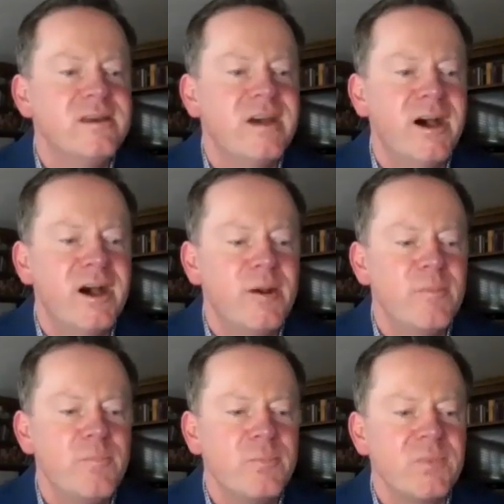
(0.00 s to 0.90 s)

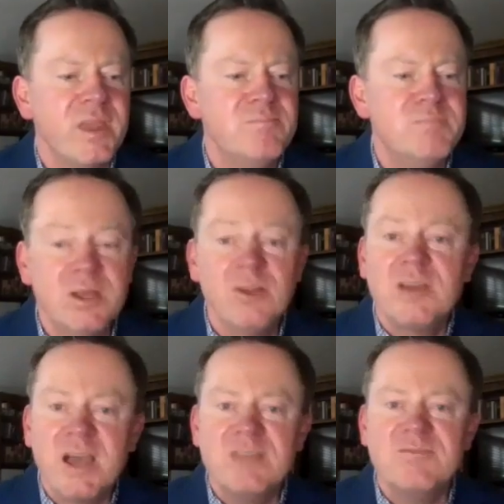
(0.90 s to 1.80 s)
and
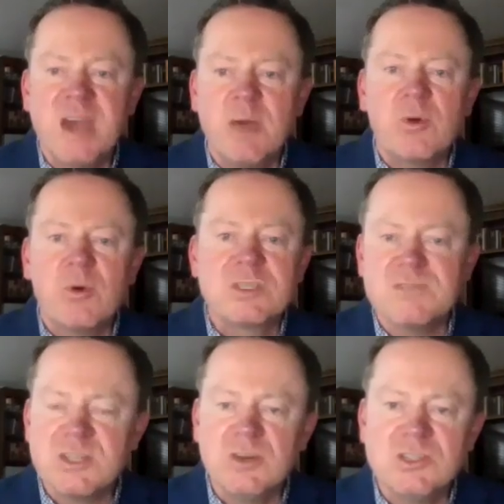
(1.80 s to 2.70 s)
build kind of networks of
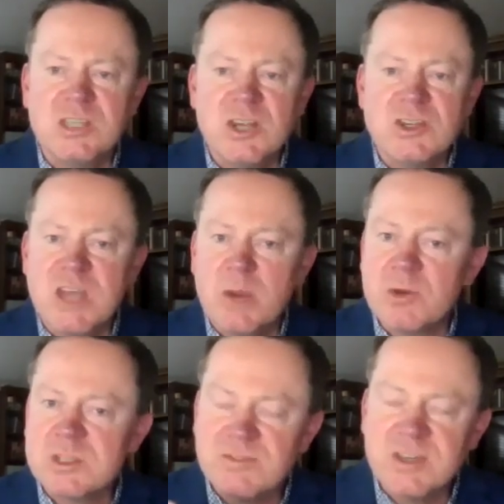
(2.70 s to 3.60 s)
association,
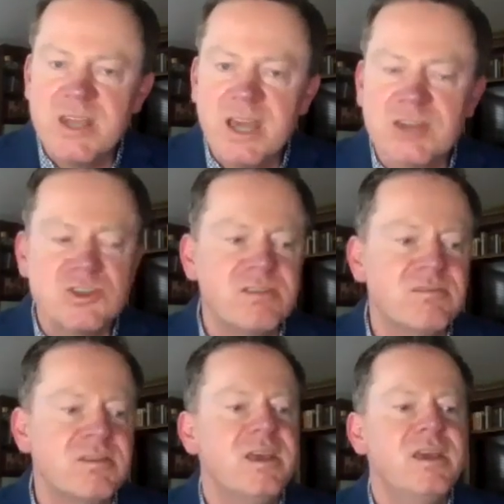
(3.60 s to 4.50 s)
networks of
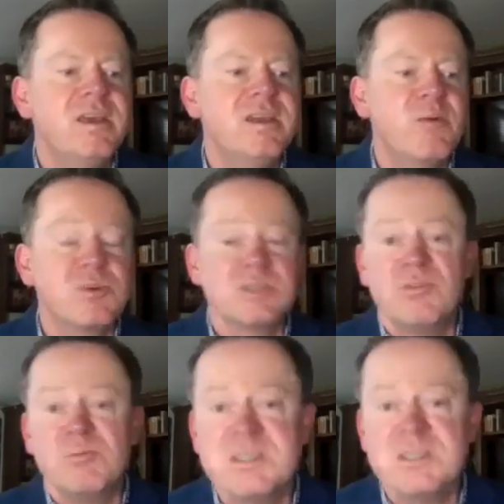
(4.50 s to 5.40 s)
connection, networks of
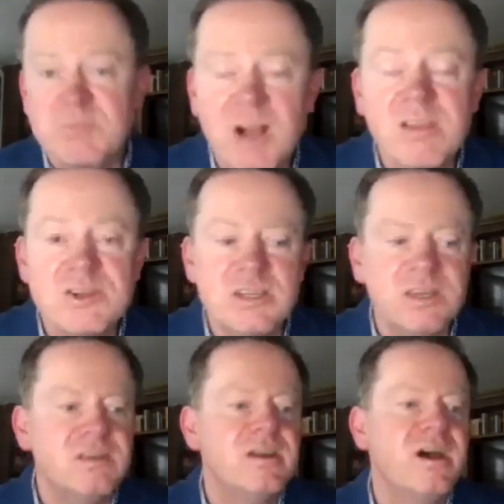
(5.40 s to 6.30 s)

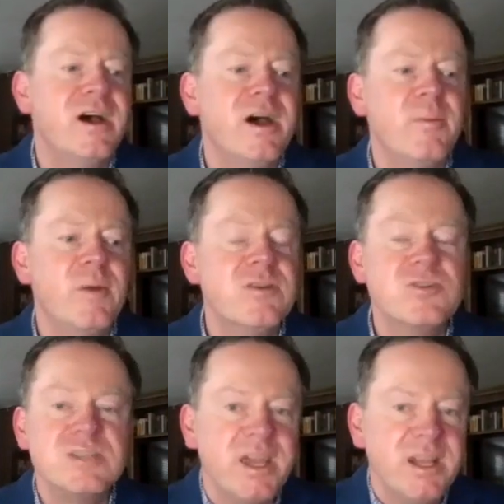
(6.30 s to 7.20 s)
epistemology,
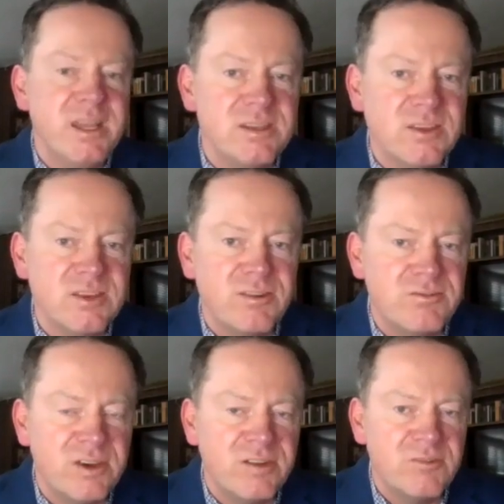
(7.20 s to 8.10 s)
understandings
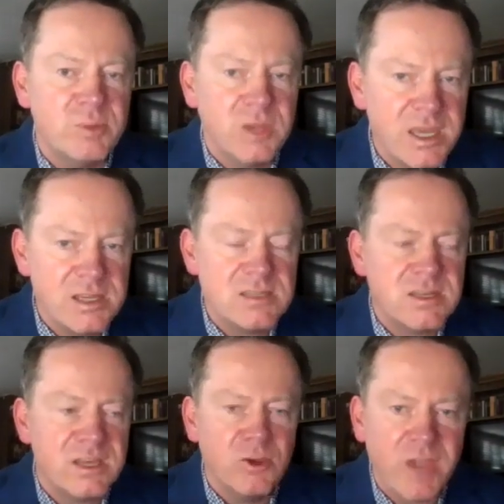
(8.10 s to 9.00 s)
of place
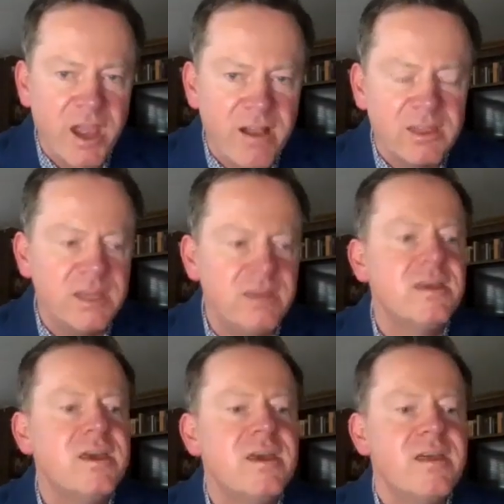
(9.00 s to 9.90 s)
and locality
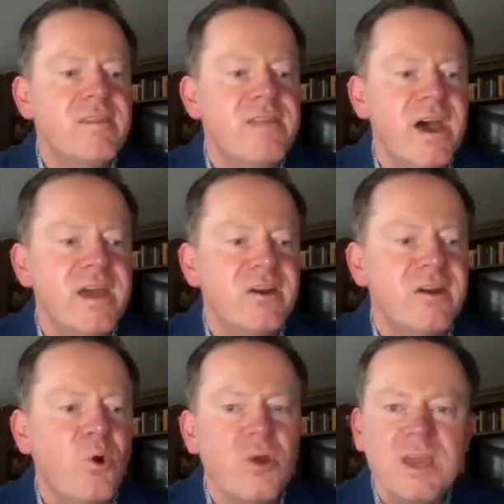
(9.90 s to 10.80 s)
that
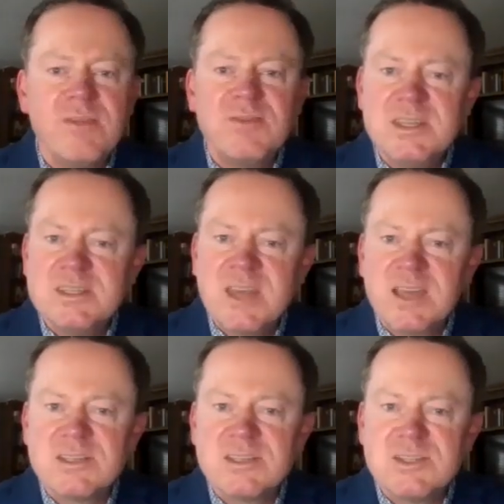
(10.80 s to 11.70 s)
orient these
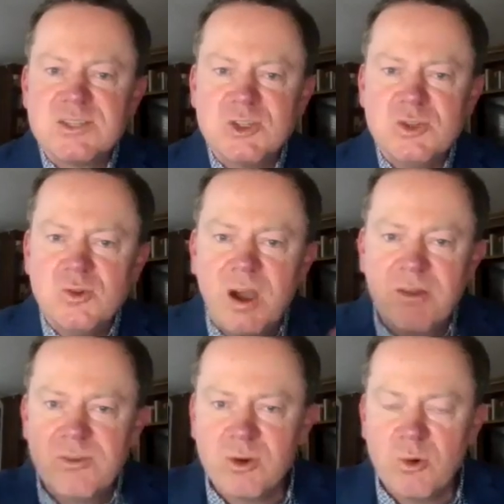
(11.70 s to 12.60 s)
texts to
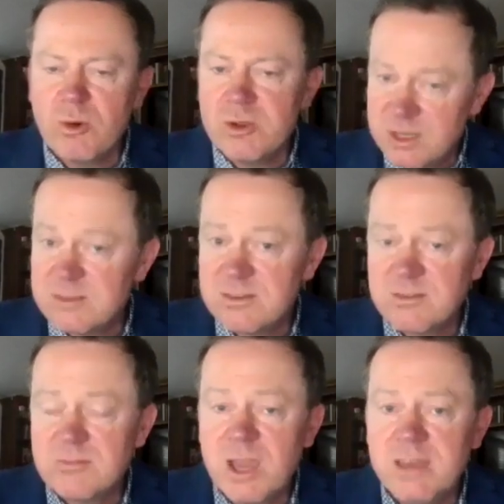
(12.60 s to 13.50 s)
other
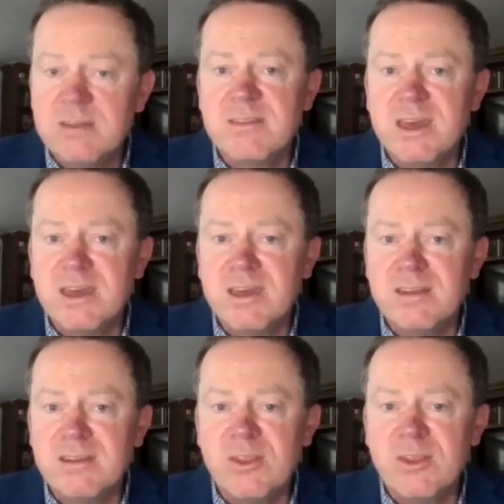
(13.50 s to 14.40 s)
coordinates, right?
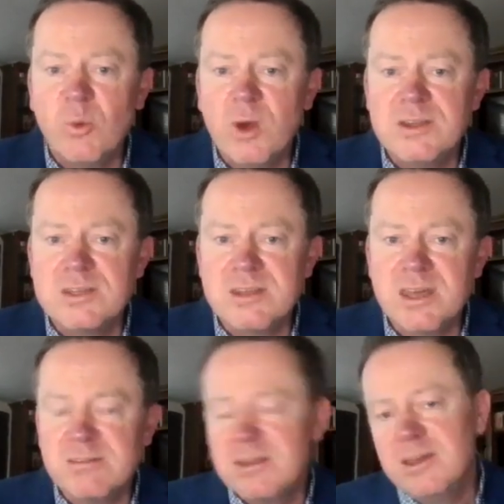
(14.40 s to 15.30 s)
Than the ones
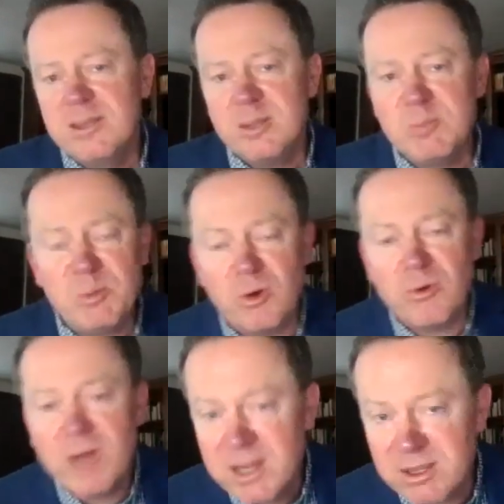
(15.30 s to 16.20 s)
that the people who are
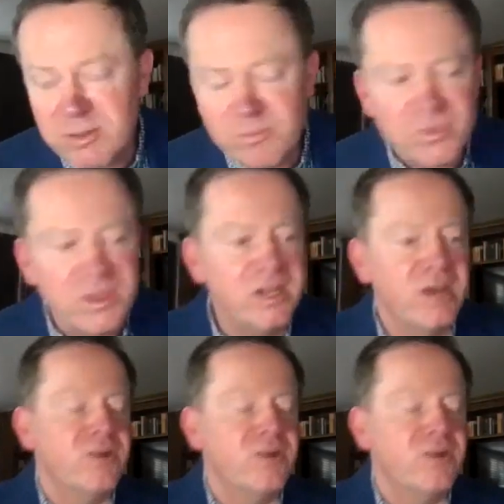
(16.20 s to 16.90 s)
writing them, you